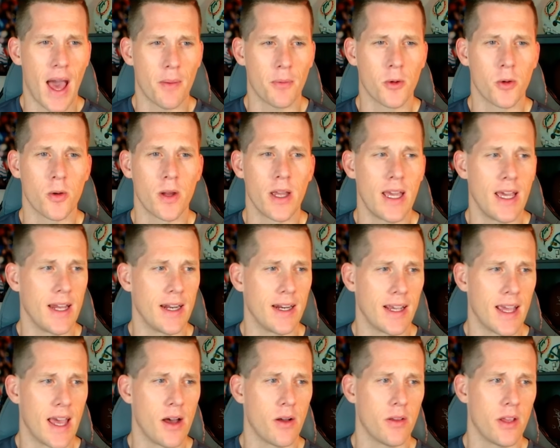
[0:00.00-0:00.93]
app, create an
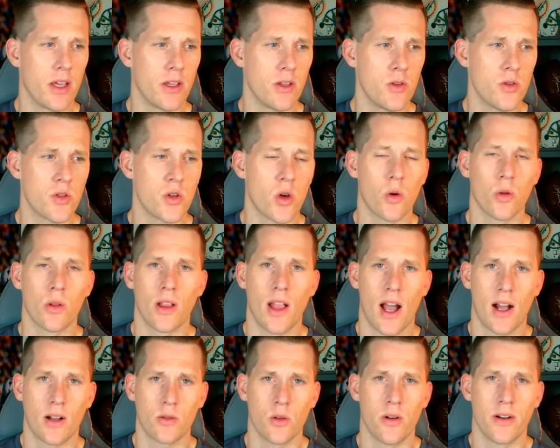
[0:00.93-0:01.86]
account, and use code
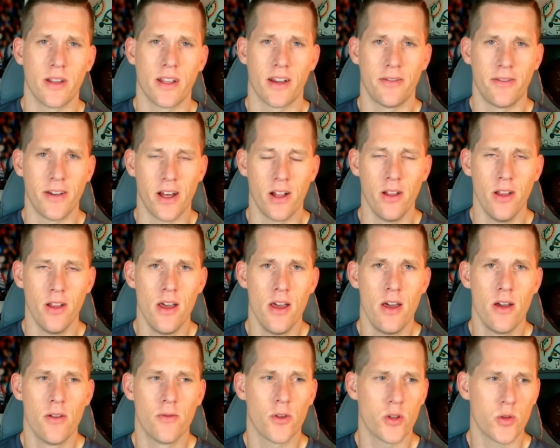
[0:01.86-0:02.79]
LOCKEDONNFL
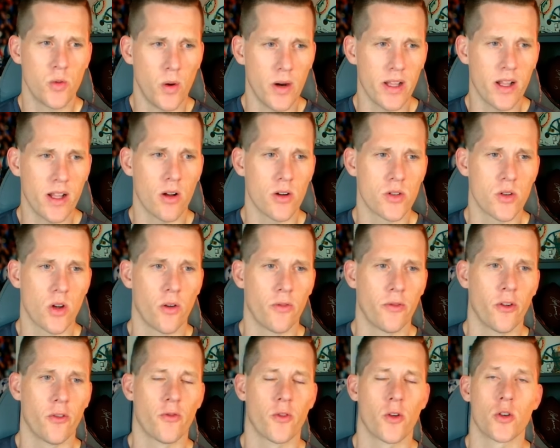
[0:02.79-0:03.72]
for $20
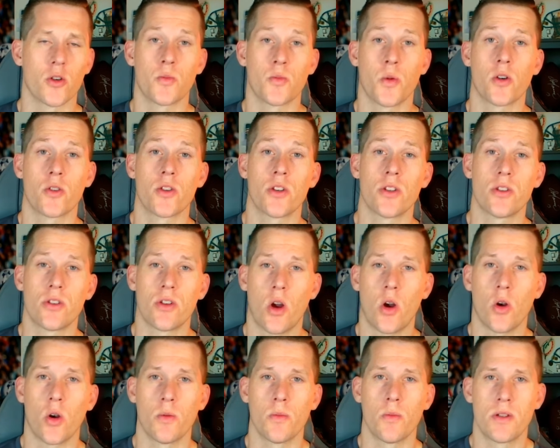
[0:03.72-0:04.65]
off your first purchase.
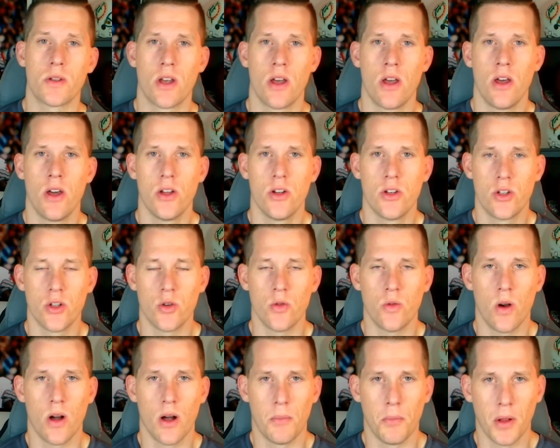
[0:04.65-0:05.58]
Terms
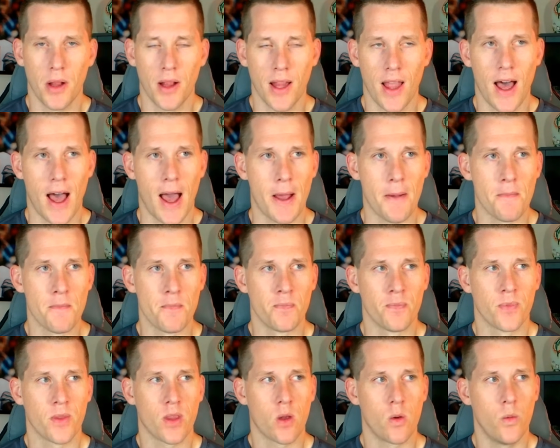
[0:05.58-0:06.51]
do apply.
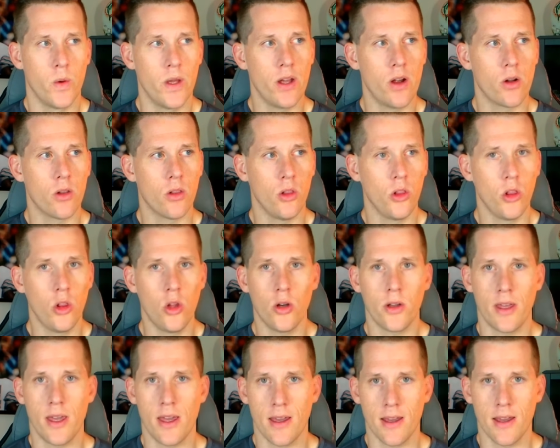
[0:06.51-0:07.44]
We are
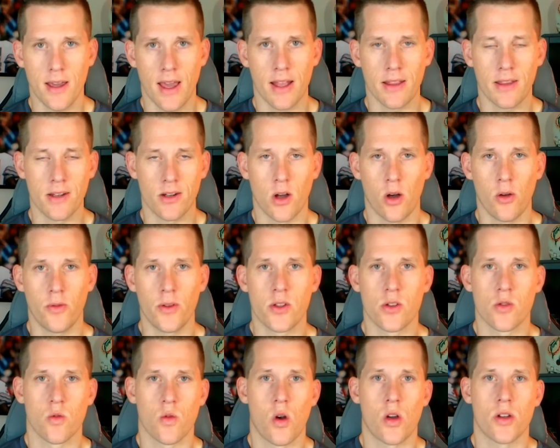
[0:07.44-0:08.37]
looking at the
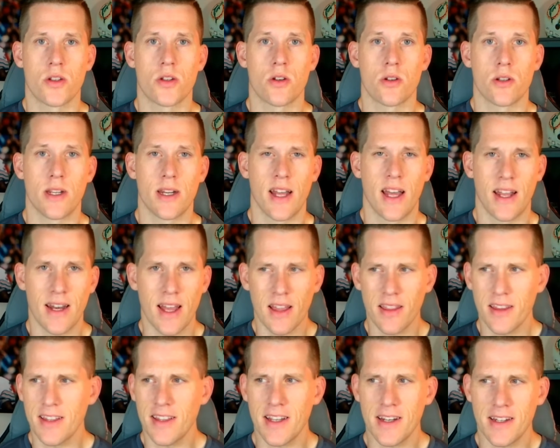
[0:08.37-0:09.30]
Dolphins roster today
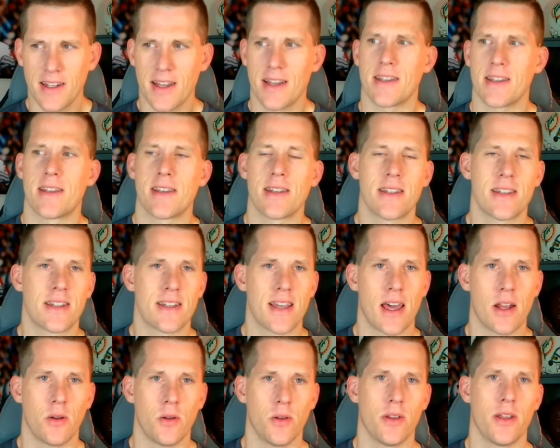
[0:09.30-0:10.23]
now that the dust is
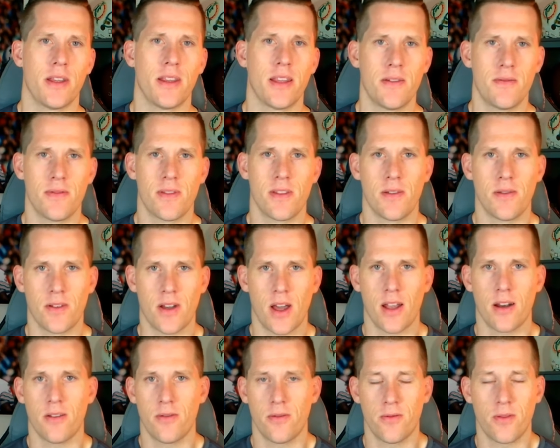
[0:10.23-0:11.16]
settled and they've
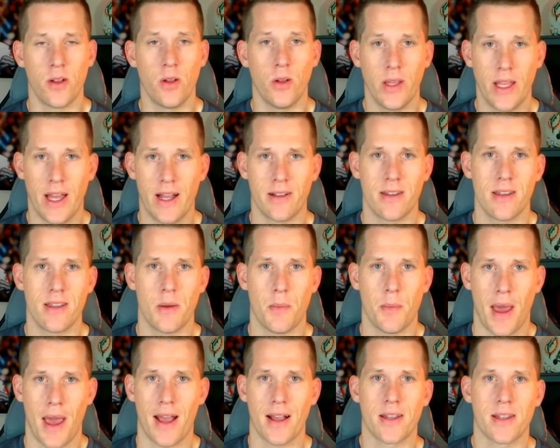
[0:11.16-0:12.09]
kind of filled out to the
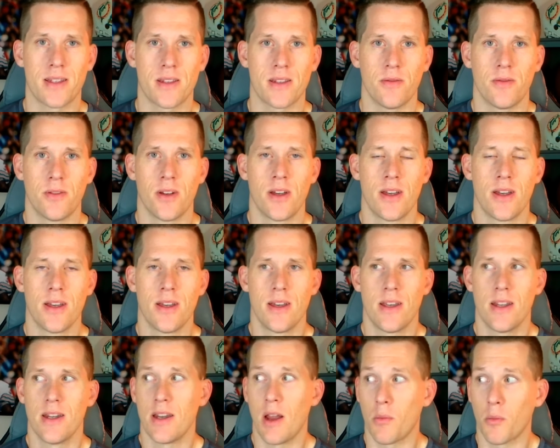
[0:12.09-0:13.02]
max of
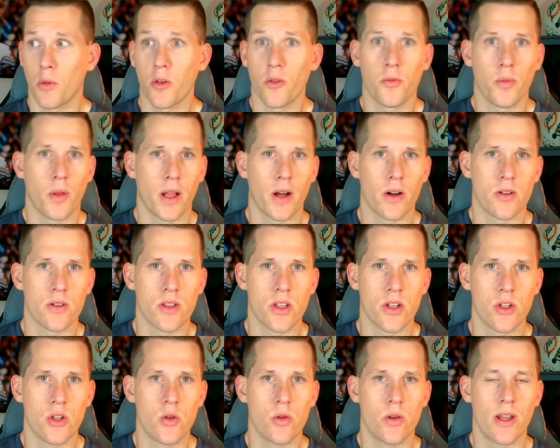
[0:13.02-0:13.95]
number of players
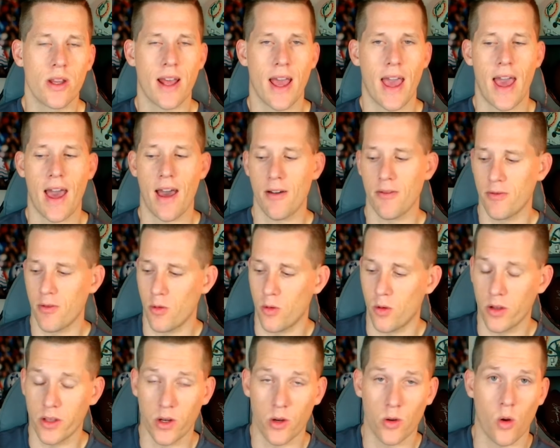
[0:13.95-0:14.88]
that you can have
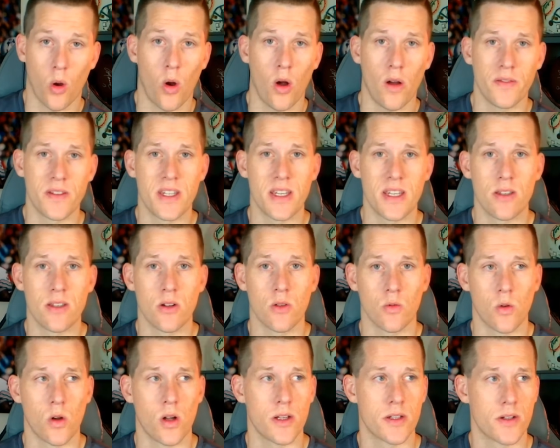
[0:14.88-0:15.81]
on your
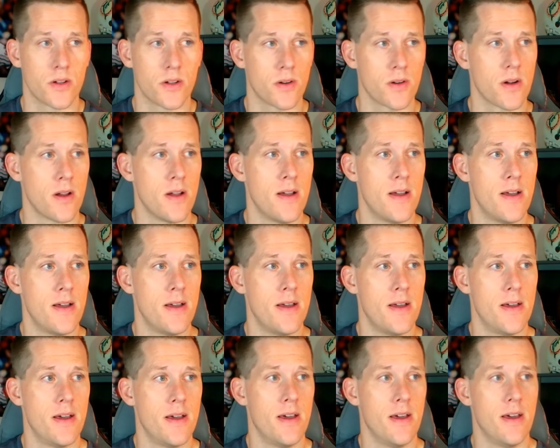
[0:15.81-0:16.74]
offseason roster.
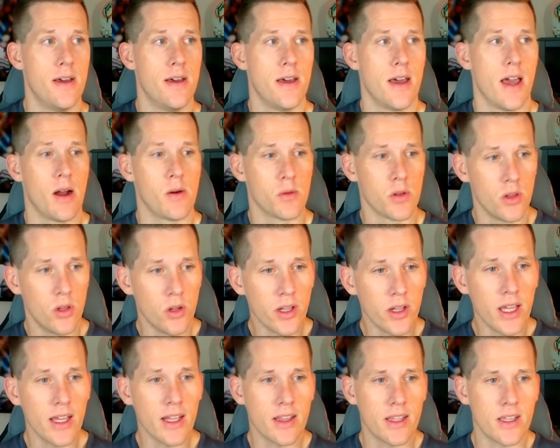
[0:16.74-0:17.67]
And we're
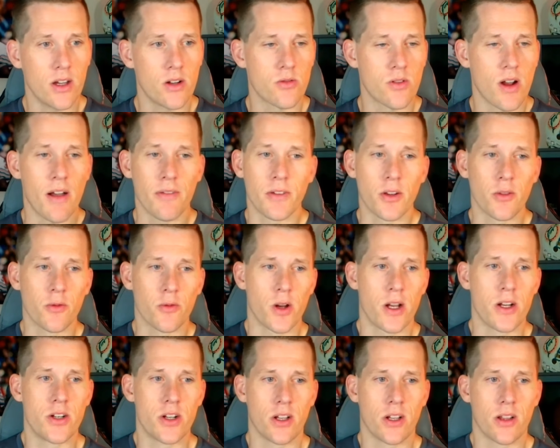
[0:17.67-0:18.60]
looking at the undrafted
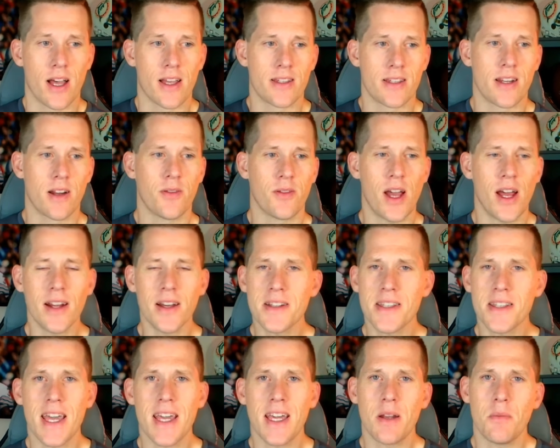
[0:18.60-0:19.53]
free agent class, and I've kind
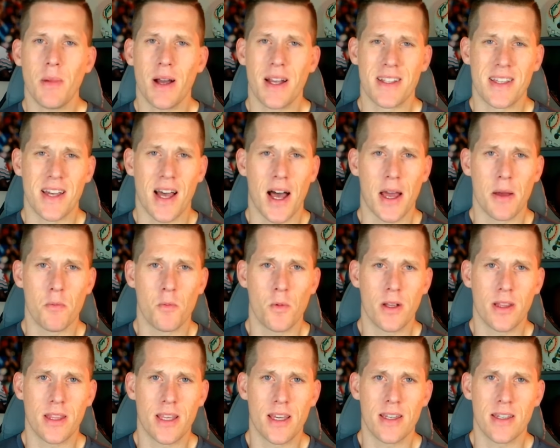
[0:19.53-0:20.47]
of taken my time
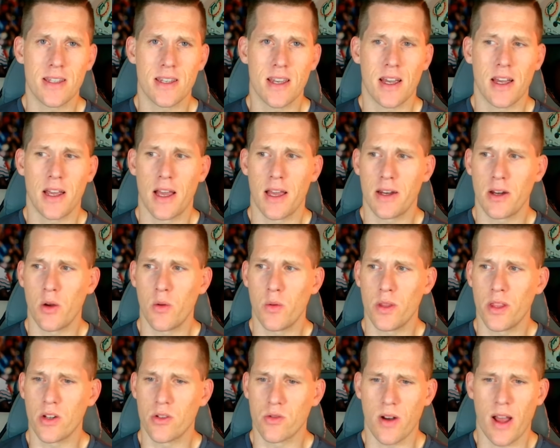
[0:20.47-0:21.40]
with this. I know
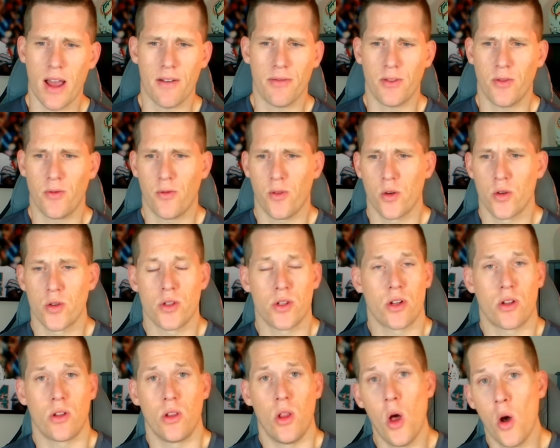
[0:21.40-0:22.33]
when the draft
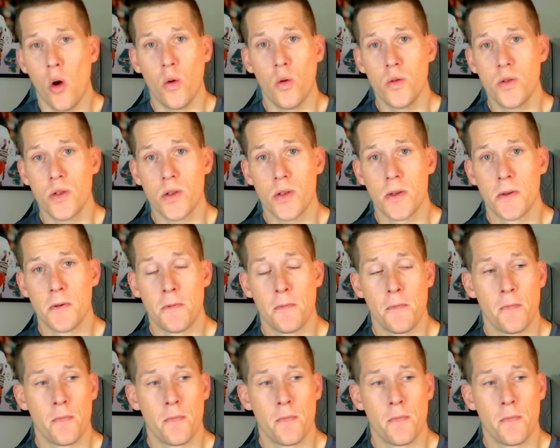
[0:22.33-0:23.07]
first closed